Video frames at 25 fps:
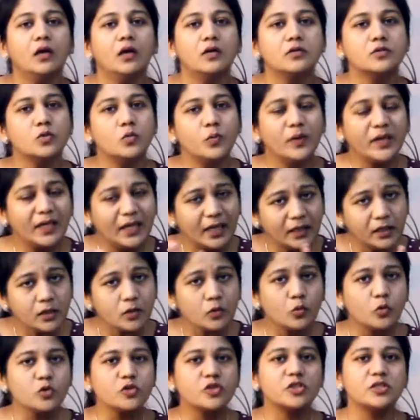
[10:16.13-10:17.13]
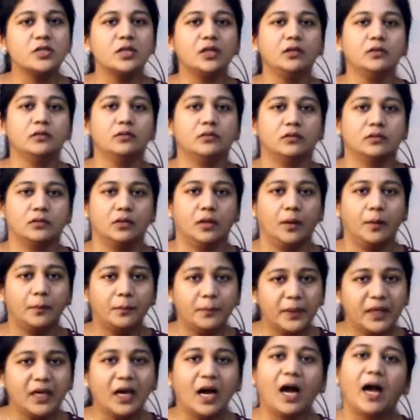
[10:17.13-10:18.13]
So we get a cushion
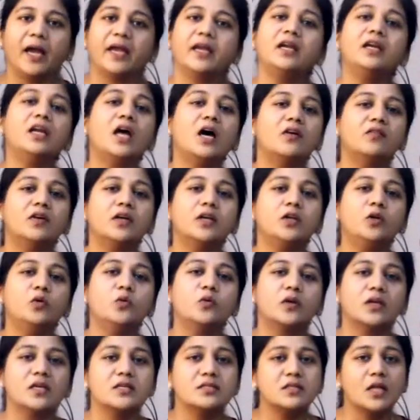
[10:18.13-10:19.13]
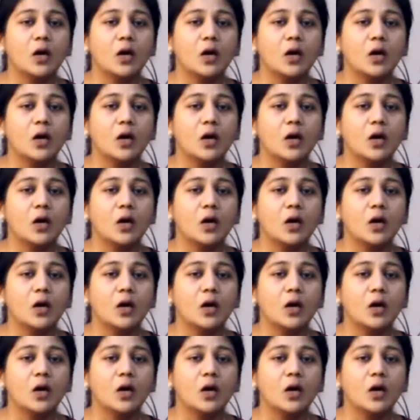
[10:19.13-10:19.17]
behind our nucleus.